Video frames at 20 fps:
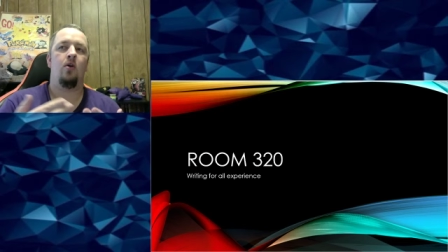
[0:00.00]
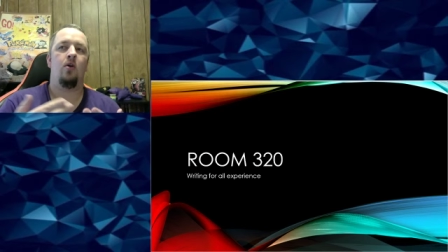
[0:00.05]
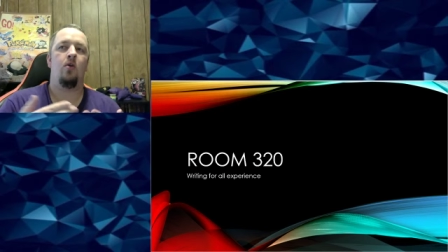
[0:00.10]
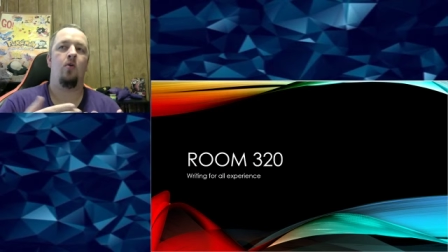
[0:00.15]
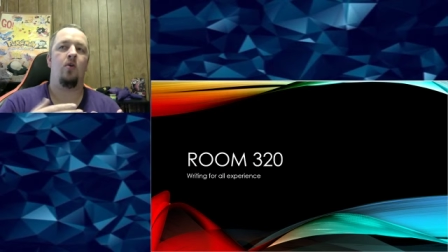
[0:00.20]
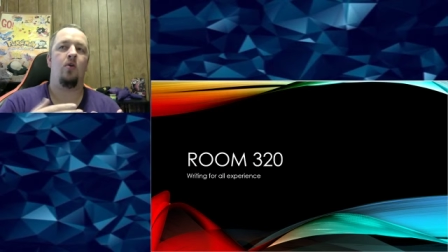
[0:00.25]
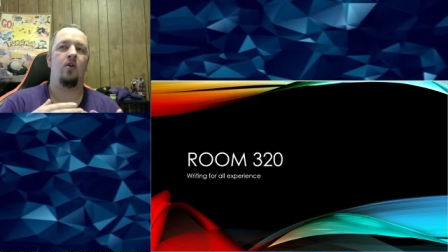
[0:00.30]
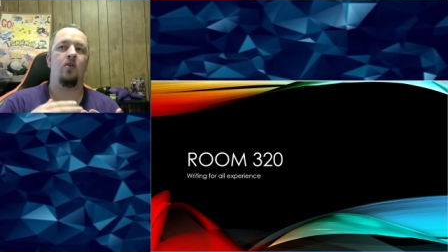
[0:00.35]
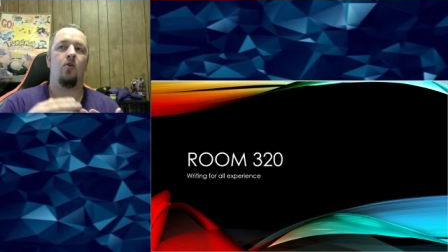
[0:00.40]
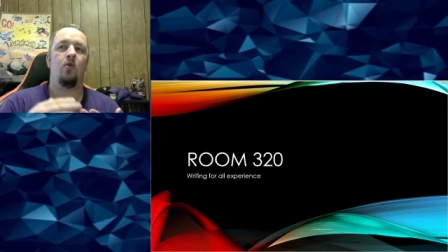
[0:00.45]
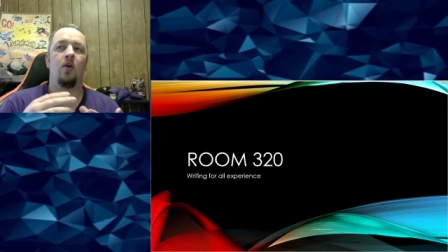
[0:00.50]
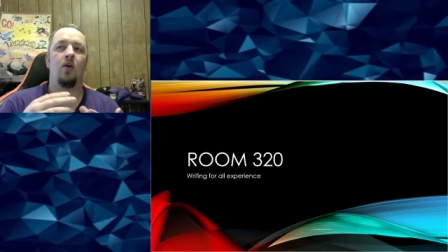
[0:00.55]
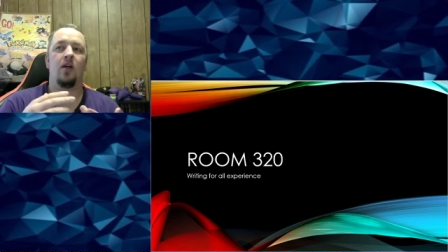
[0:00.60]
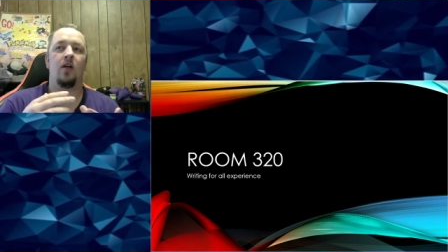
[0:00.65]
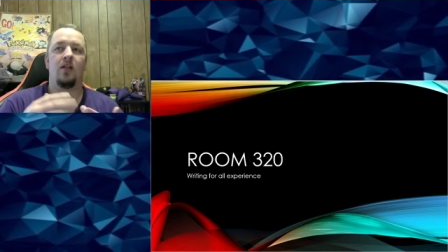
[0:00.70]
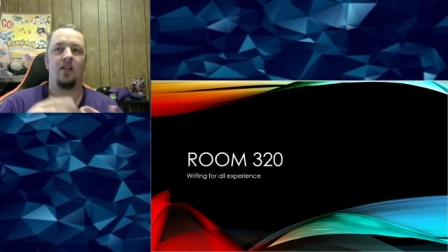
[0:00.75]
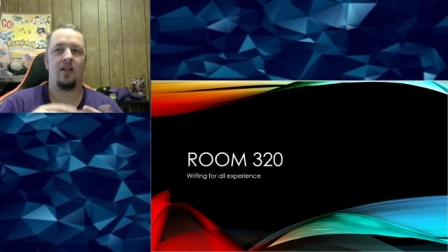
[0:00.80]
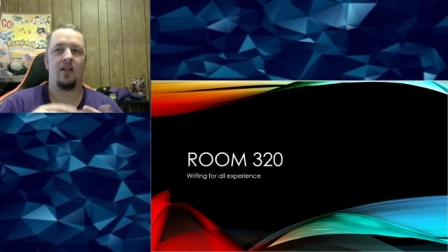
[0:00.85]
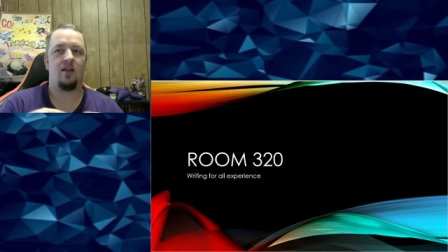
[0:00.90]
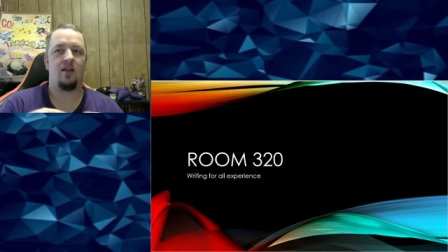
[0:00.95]
or
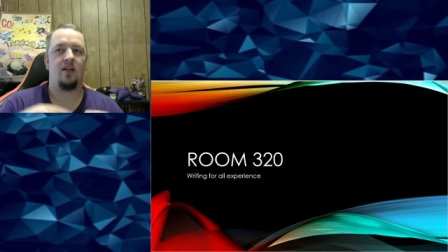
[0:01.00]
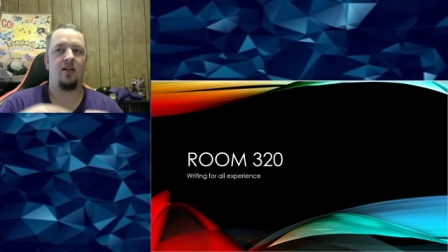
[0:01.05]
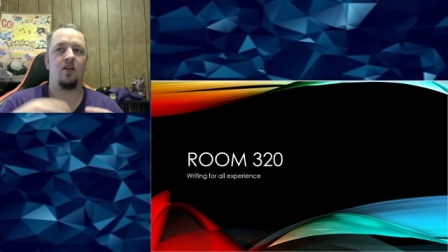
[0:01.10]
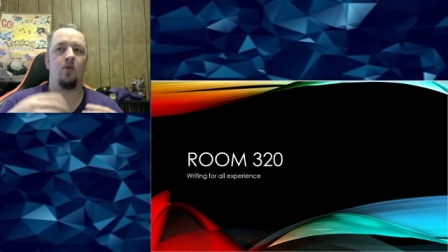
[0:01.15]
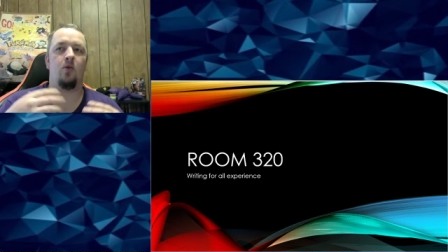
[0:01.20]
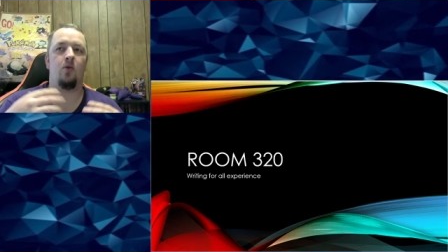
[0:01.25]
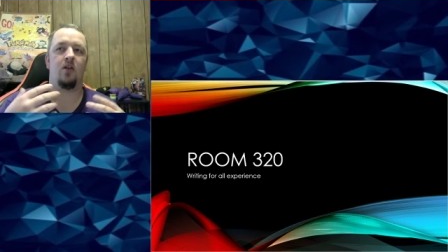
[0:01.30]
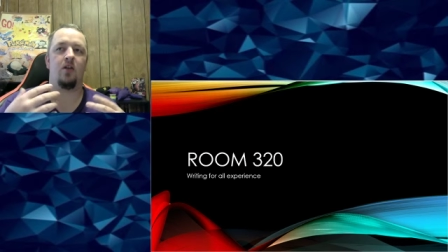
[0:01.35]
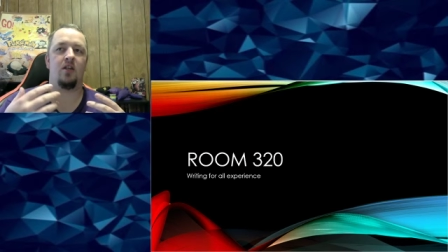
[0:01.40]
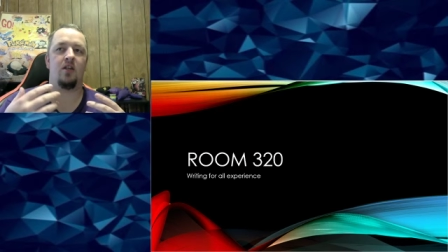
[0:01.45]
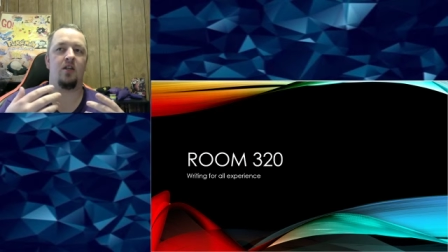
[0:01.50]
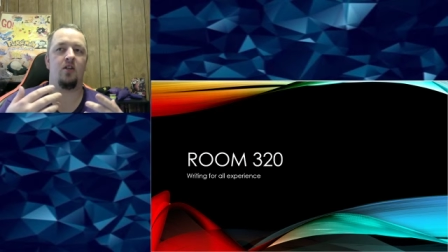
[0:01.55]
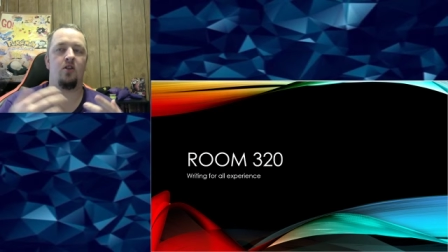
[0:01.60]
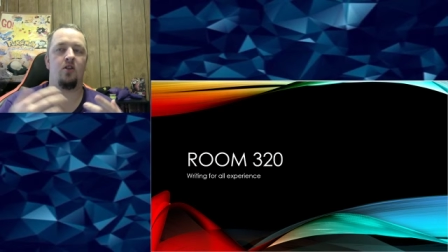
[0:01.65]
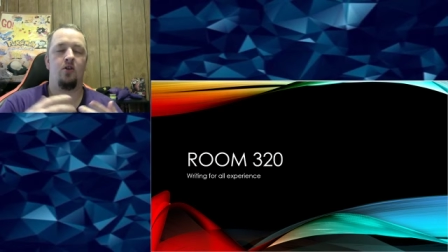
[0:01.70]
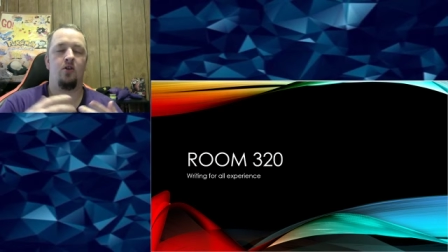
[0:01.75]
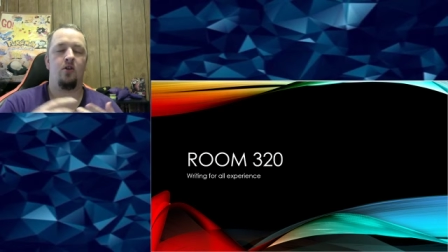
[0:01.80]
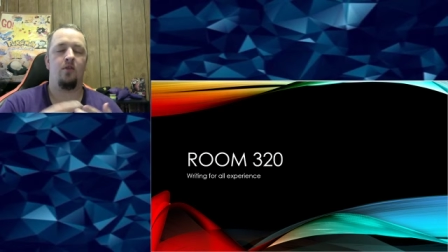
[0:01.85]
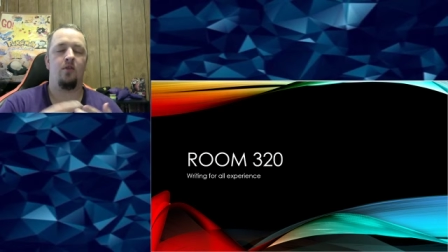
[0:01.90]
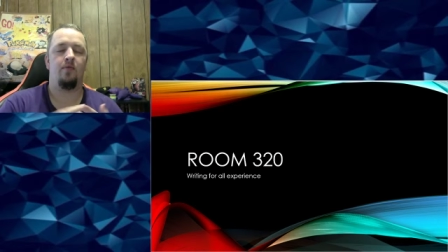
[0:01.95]
torques and contortions
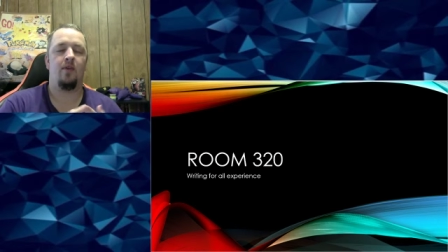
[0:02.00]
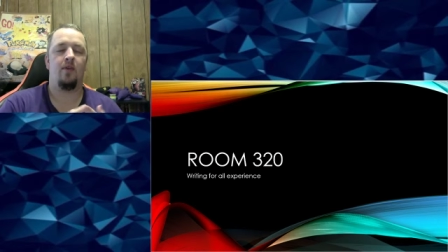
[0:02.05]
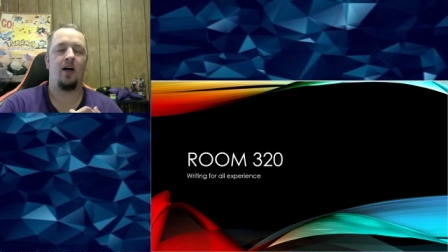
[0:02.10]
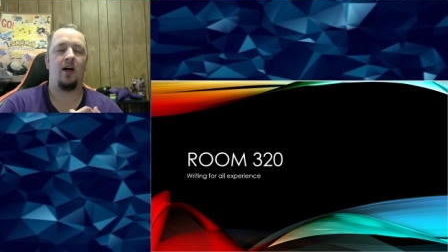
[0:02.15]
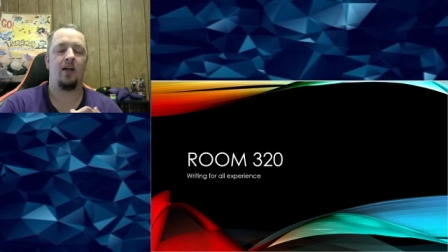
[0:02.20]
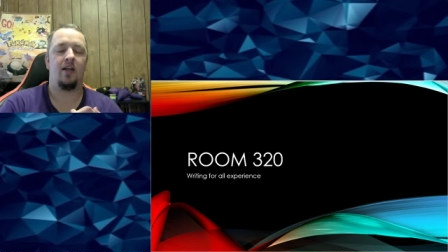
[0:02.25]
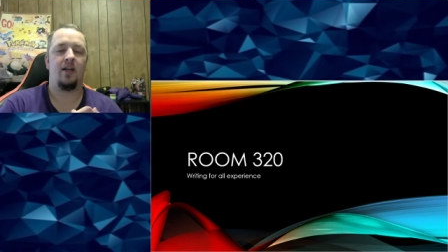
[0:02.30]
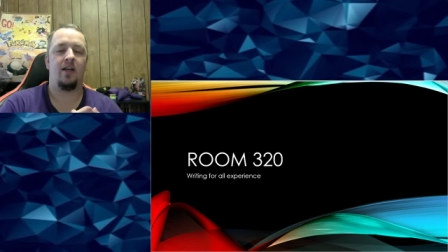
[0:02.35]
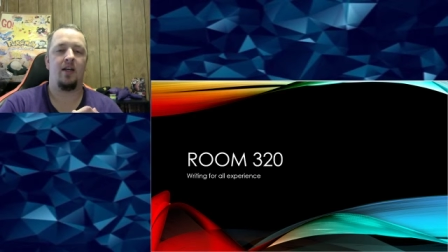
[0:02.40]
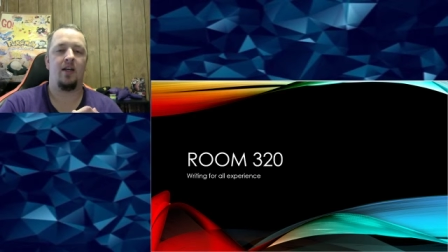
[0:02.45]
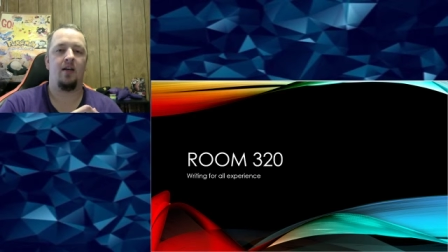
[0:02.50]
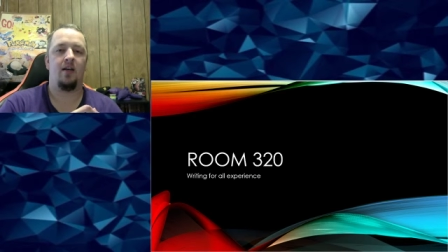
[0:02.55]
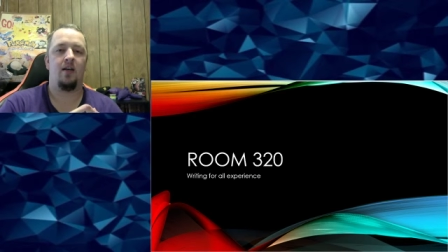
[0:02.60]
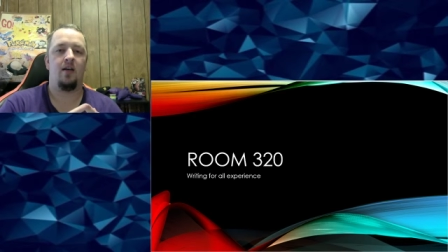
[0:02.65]
to the body,